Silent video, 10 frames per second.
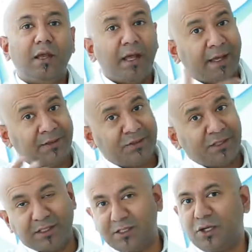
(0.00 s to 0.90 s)
Hence,
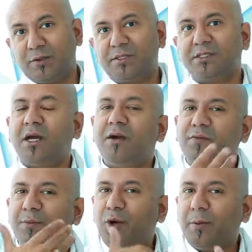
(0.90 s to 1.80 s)
it stops the tongue
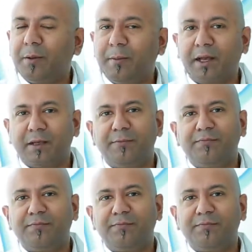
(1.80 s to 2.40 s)
from dropping back.